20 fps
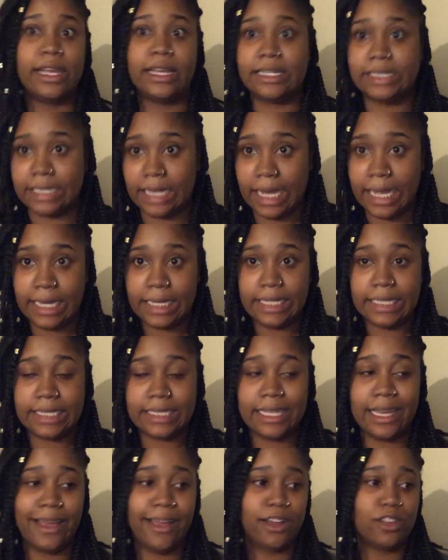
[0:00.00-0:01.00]
anxiety
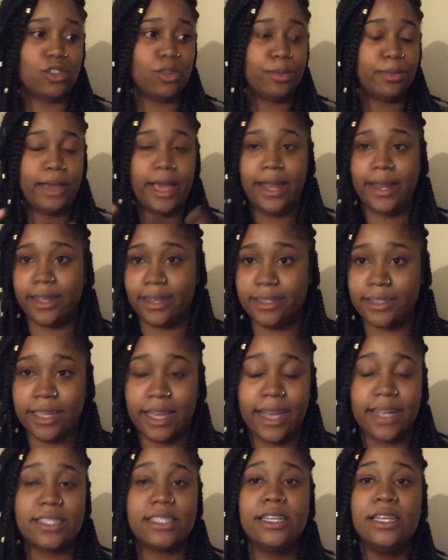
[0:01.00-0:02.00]
attacks or panic
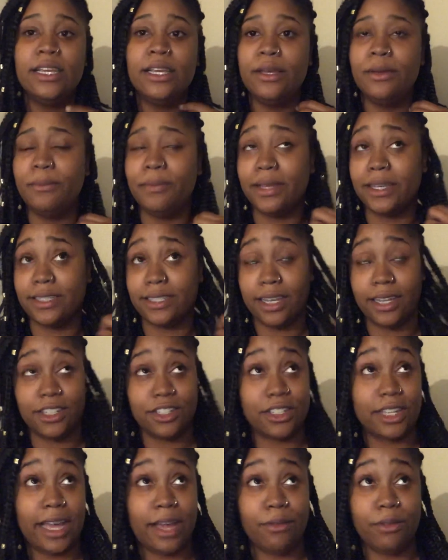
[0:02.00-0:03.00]
attacks, because I
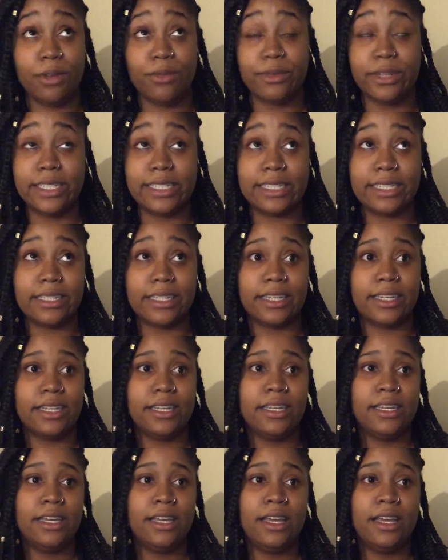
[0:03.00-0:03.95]
just had one recently,